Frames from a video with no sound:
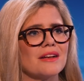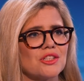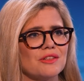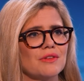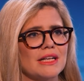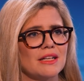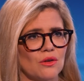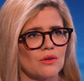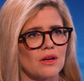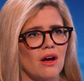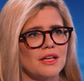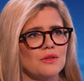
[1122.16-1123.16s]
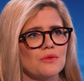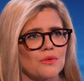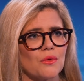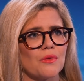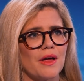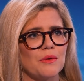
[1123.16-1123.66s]
actually really look like you
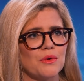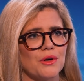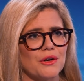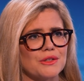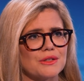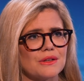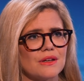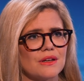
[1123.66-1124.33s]
thought they would?